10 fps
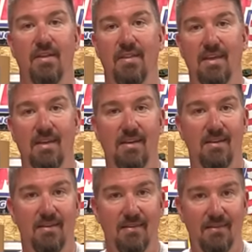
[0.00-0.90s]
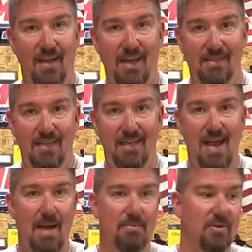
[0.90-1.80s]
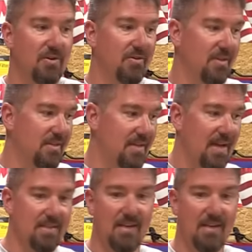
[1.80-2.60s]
the A C adapter, this guy's